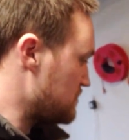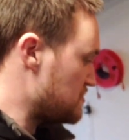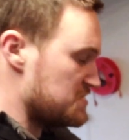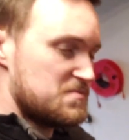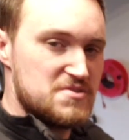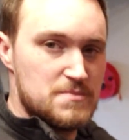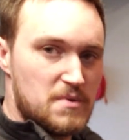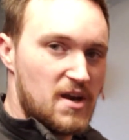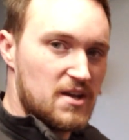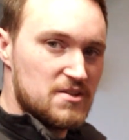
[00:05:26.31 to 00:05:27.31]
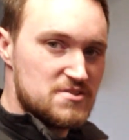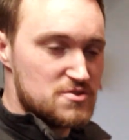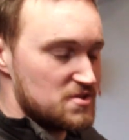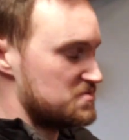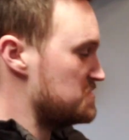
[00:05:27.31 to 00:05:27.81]
Transmission brackets,
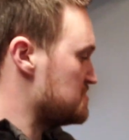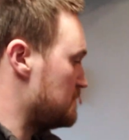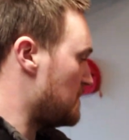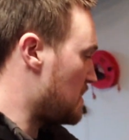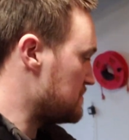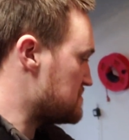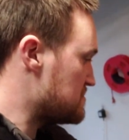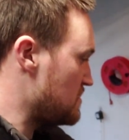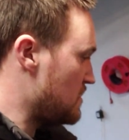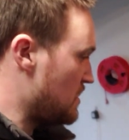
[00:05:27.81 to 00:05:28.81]
transmission mounts,